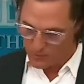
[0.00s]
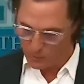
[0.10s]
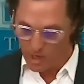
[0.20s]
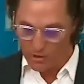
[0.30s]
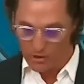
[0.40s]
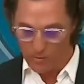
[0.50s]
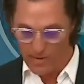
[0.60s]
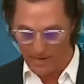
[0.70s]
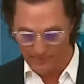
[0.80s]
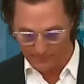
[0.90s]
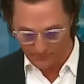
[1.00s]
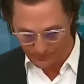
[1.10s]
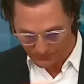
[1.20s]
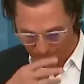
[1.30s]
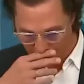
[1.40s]
We also met
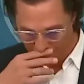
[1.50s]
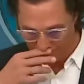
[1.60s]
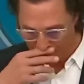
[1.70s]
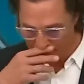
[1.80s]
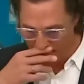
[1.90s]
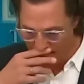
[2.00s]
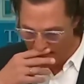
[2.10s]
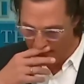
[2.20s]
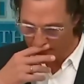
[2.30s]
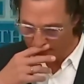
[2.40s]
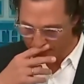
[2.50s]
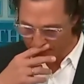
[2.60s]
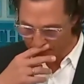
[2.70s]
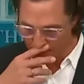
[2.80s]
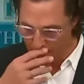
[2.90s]
Anna
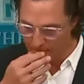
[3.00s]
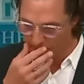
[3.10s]
and